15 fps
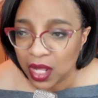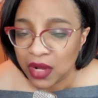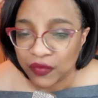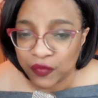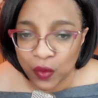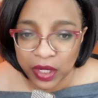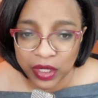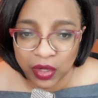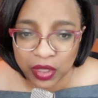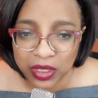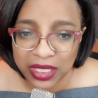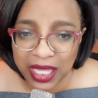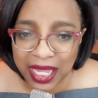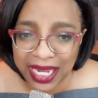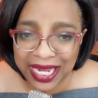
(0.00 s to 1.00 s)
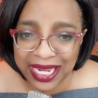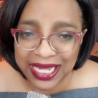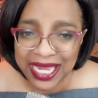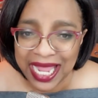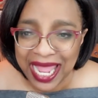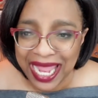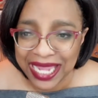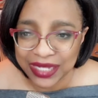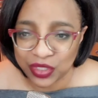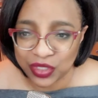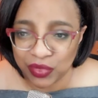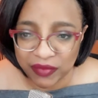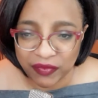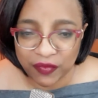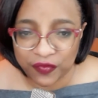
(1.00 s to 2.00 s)
for your client? And do you
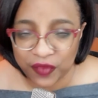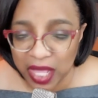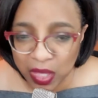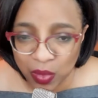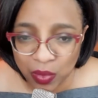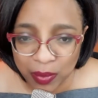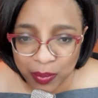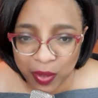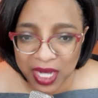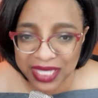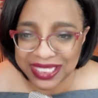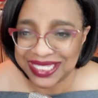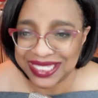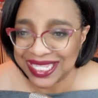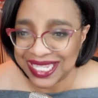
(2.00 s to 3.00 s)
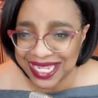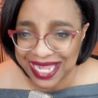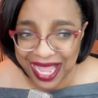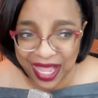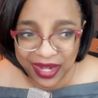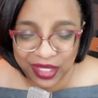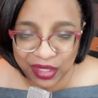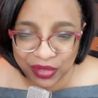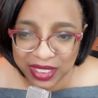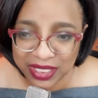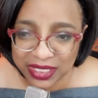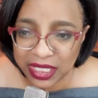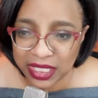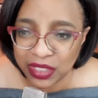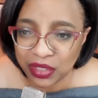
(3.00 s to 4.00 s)
have a follow up process? And then how do you
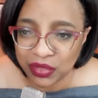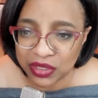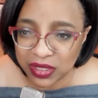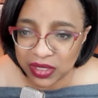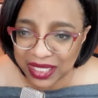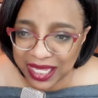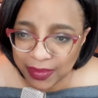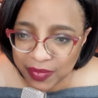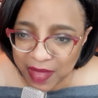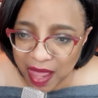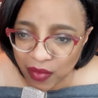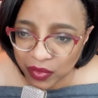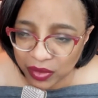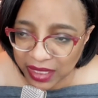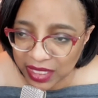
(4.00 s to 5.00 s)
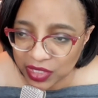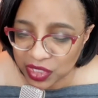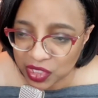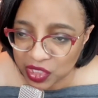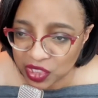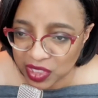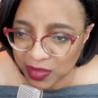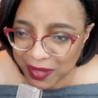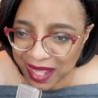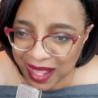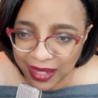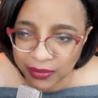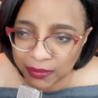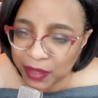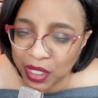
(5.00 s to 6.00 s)
continue to keep that relationship
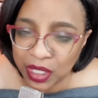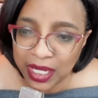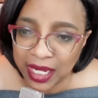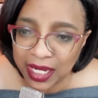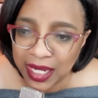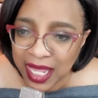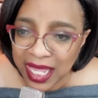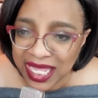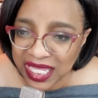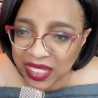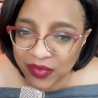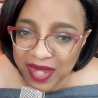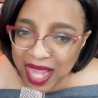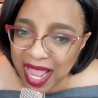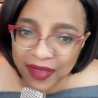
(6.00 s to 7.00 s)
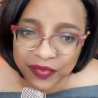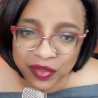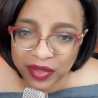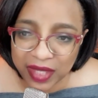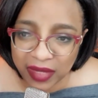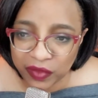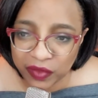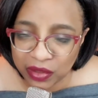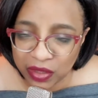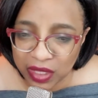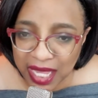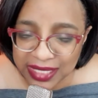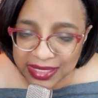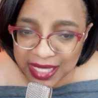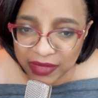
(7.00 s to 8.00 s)
hot and burning even after they've
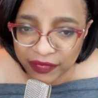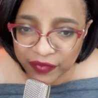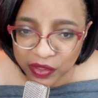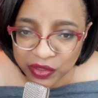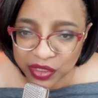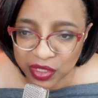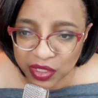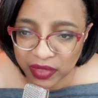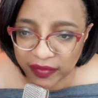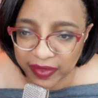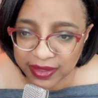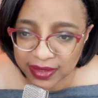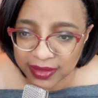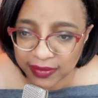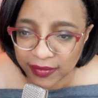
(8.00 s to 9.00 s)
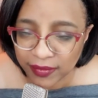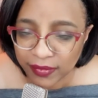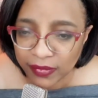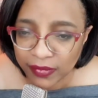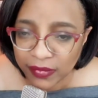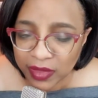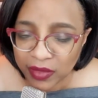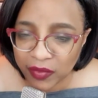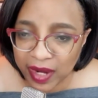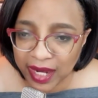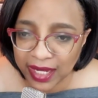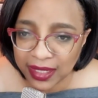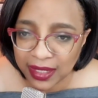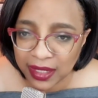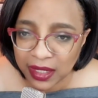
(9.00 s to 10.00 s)
utilized that first service,
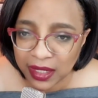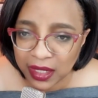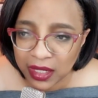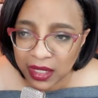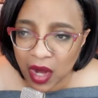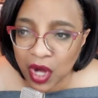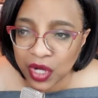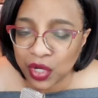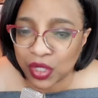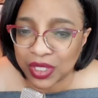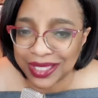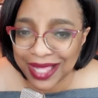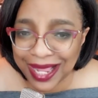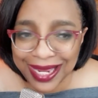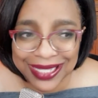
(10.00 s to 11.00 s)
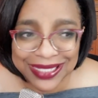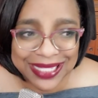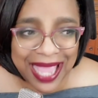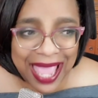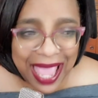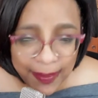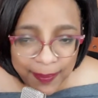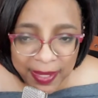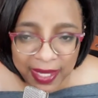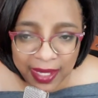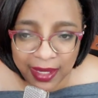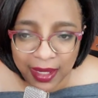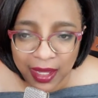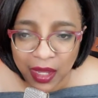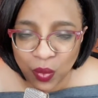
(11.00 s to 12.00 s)
right? Are your clients
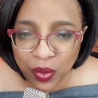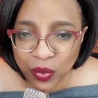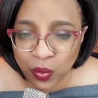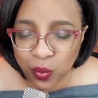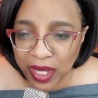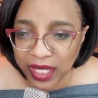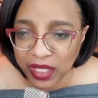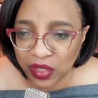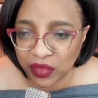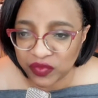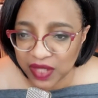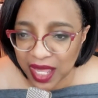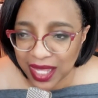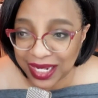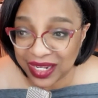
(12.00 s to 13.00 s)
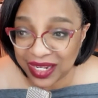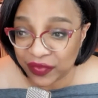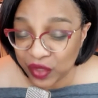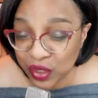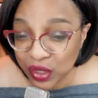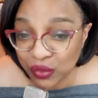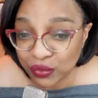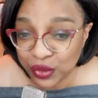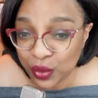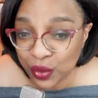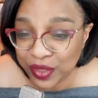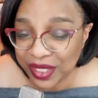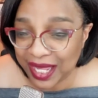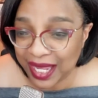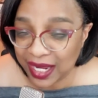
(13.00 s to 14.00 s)
happy with what you've done? And if you don't know
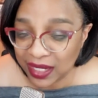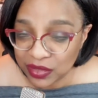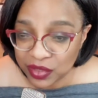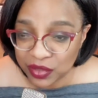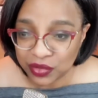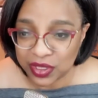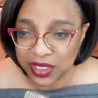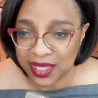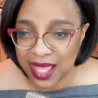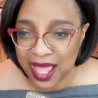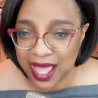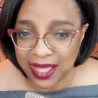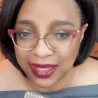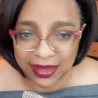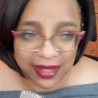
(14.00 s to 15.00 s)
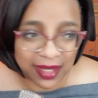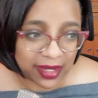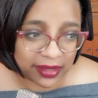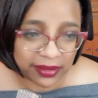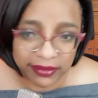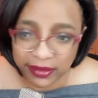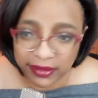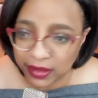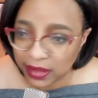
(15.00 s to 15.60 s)
the answer to that, then